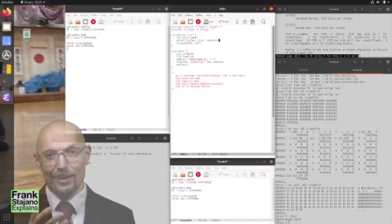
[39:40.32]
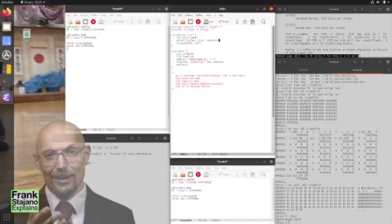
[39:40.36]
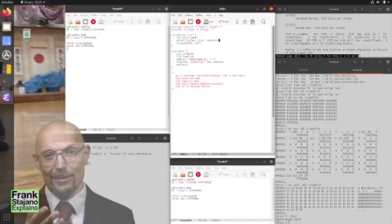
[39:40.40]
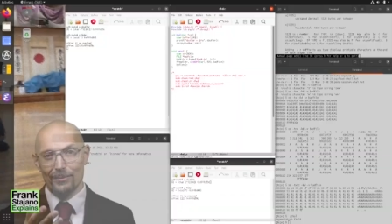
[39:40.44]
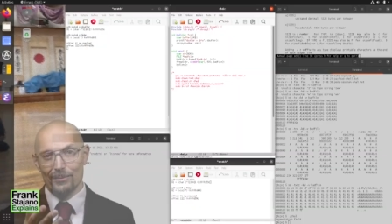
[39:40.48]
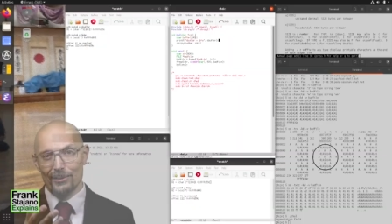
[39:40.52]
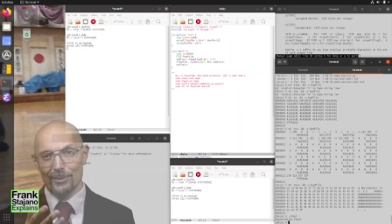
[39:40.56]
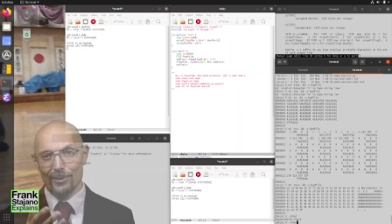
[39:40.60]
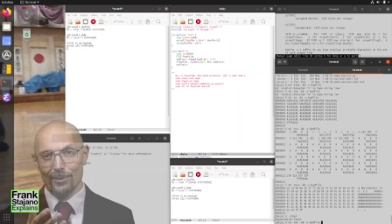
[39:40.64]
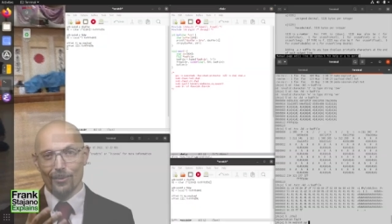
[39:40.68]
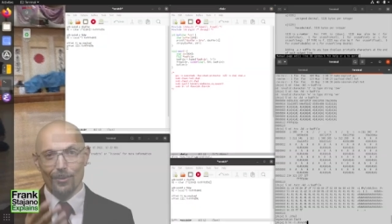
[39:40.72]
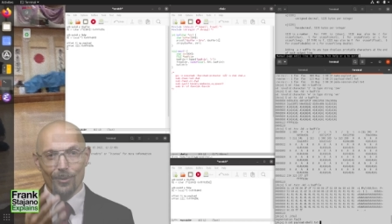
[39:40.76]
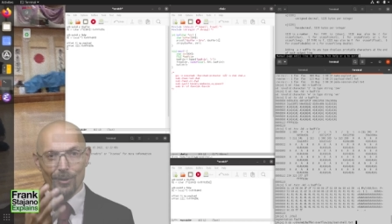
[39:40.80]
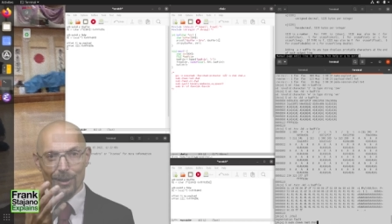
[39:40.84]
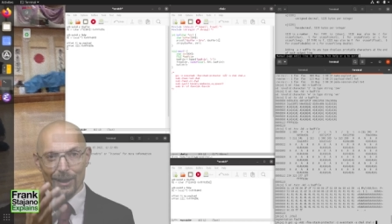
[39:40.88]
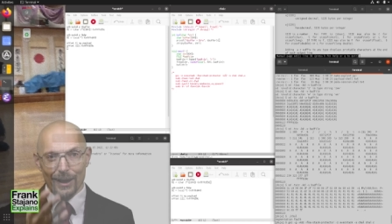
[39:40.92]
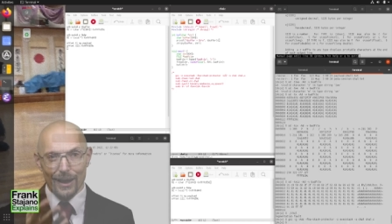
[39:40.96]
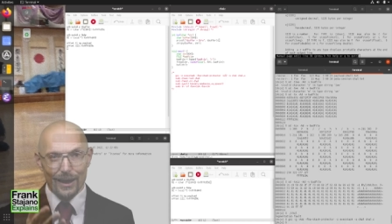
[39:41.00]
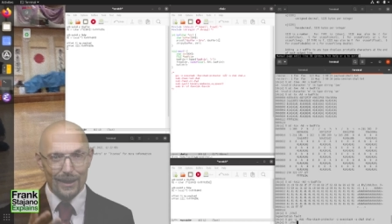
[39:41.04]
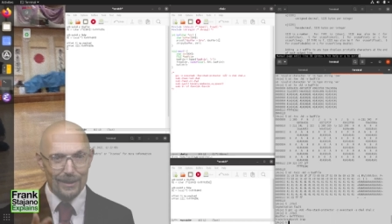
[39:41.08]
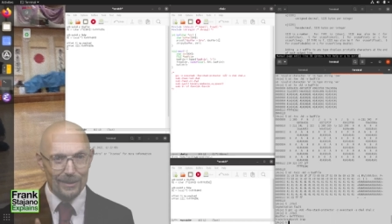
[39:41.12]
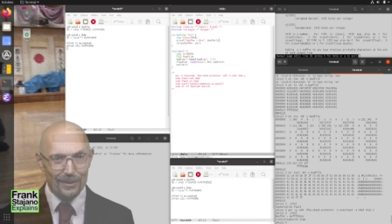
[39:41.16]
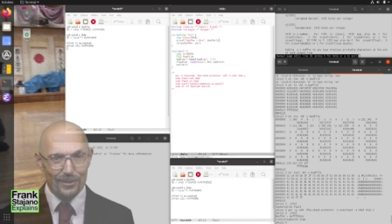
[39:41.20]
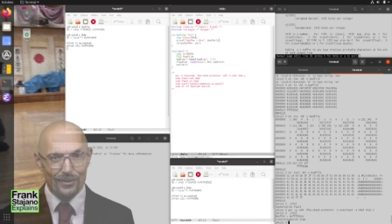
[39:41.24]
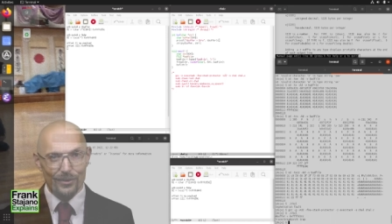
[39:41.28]
after
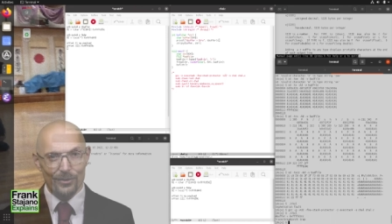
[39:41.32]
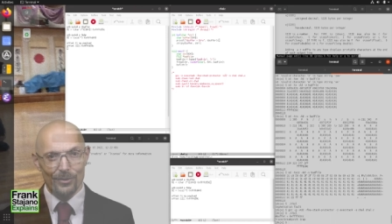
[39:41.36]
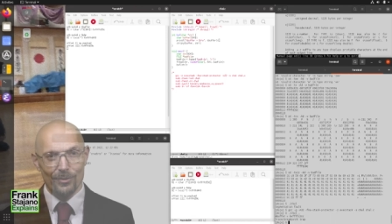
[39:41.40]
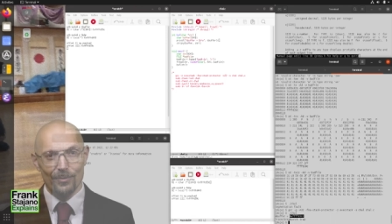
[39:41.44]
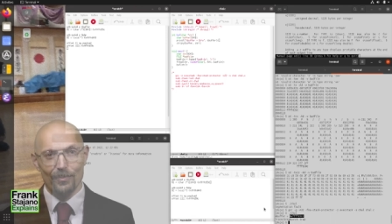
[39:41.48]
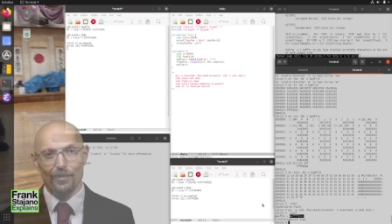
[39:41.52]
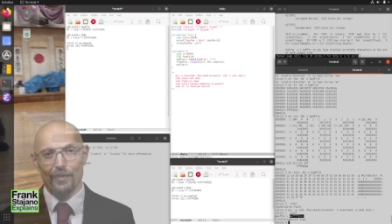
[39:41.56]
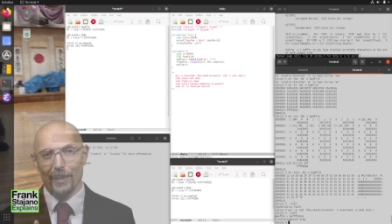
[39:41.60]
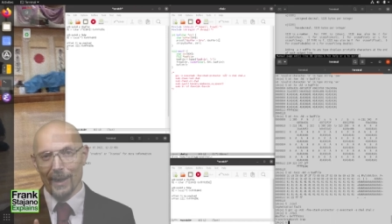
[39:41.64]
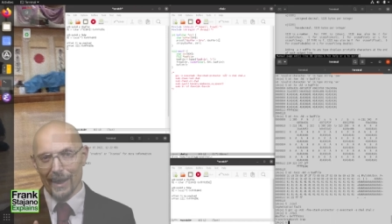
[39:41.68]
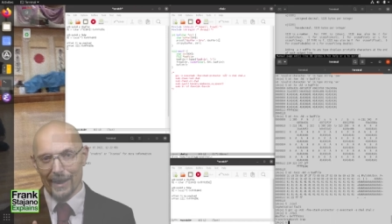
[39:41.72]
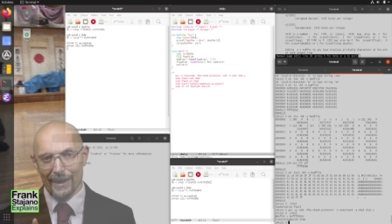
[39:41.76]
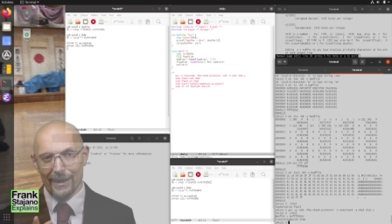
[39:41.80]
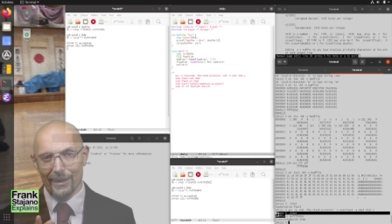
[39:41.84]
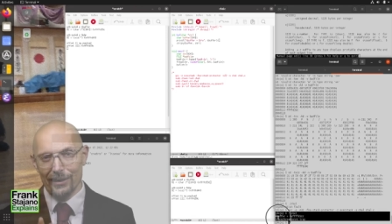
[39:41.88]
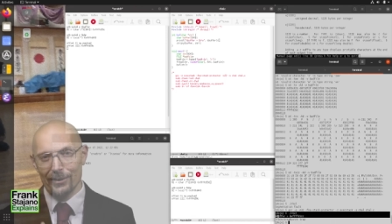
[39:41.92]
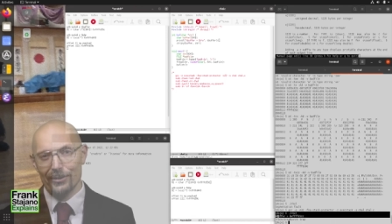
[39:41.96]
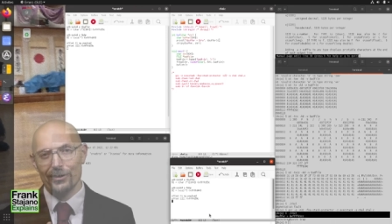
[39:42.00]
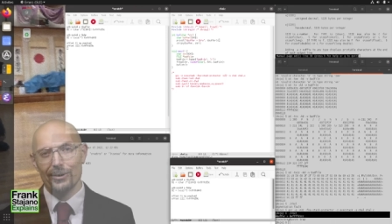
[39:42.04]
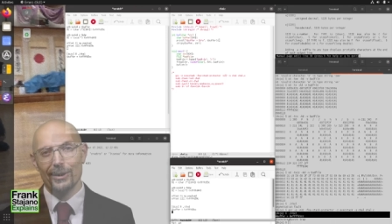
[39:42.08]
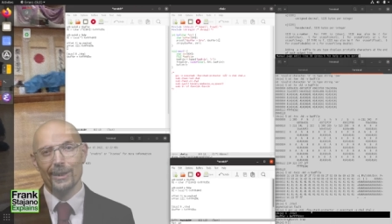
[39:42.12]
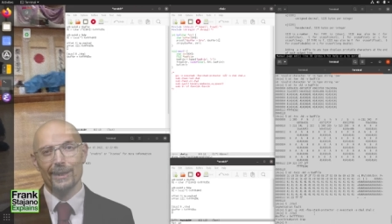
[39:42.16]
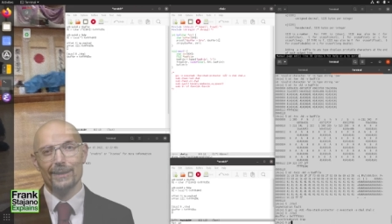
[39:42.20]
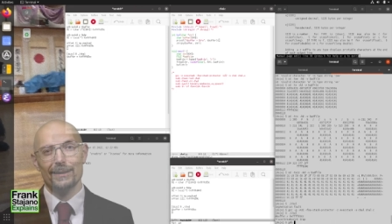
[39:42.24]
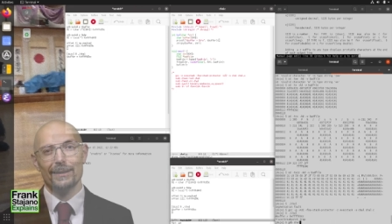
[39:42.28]
all-nighters of banging
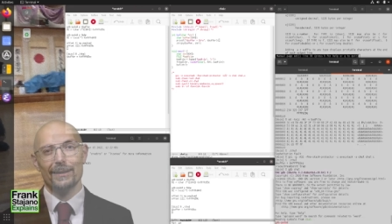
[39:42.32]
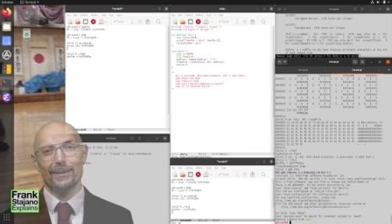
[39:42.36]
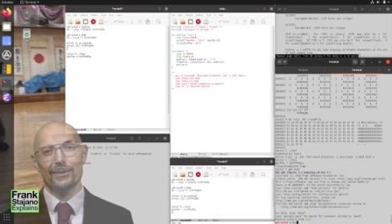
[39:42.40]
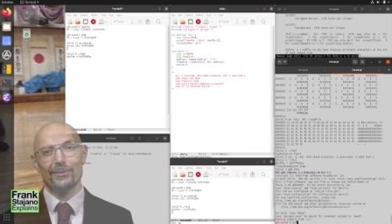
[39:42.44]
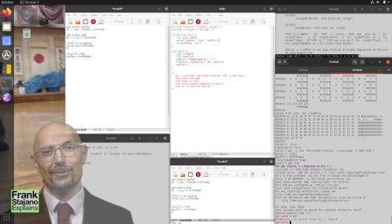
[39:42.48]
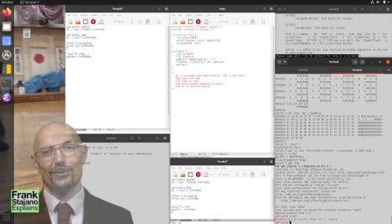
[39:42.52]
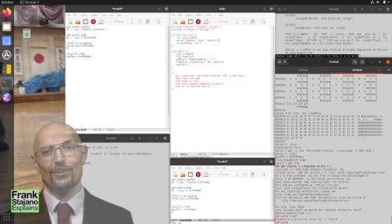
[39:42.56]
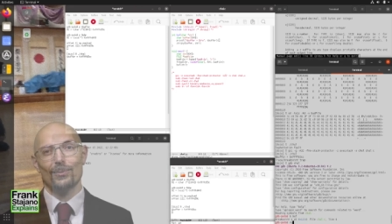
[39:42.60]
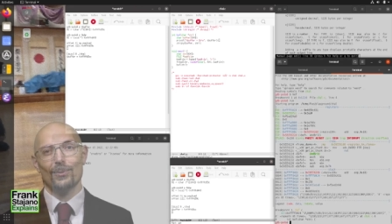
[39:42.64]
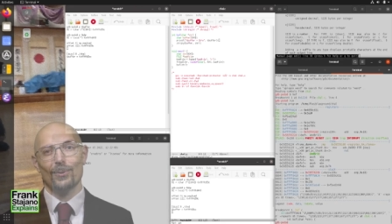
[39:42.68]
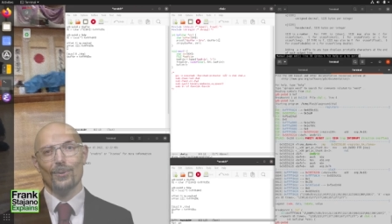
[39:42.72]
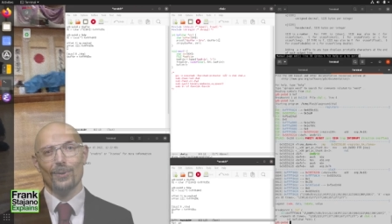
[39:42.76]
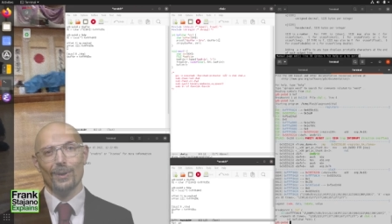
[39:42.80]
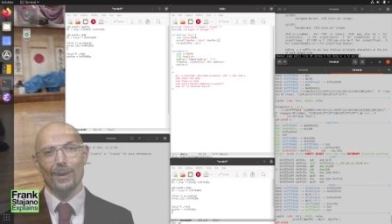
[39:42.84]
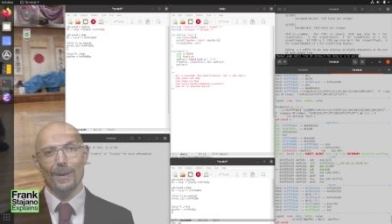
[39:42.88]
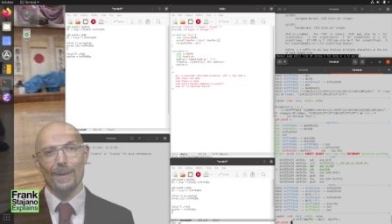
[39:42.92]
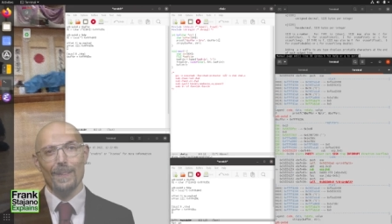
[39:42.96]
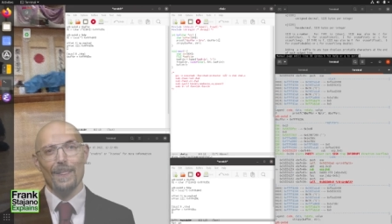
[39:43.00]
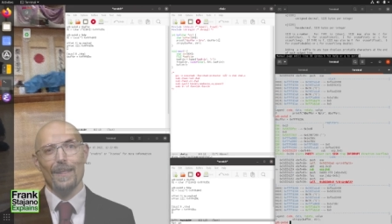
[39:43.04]
your head against the wall.